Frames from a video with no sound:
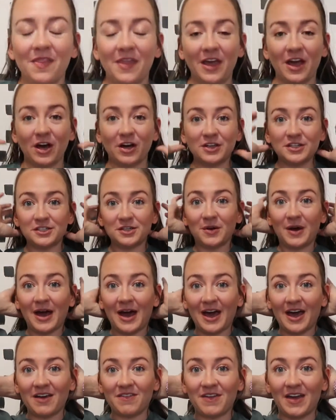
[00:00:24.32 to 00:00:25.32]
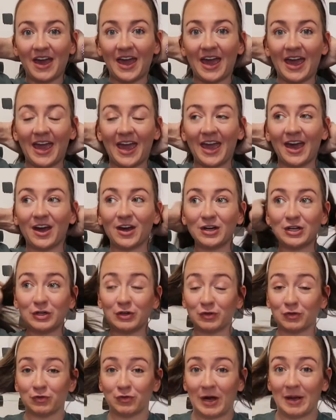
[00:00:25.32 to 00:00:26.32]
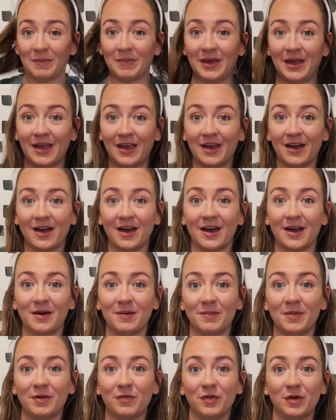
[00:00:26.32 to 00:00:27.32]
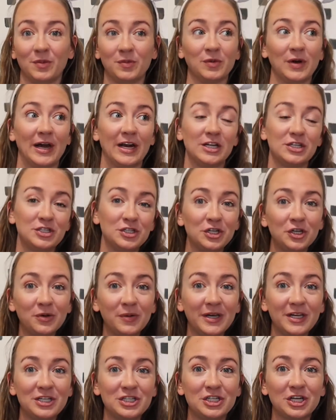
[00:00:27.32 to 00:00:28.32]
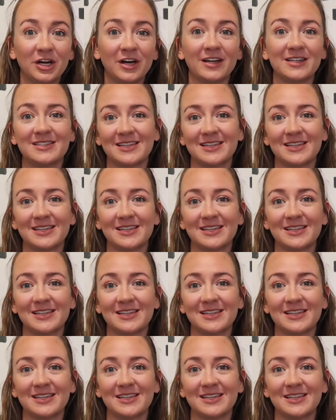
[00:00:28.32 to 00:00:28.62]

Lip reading: They also have a Remy from Ratatouille shirt.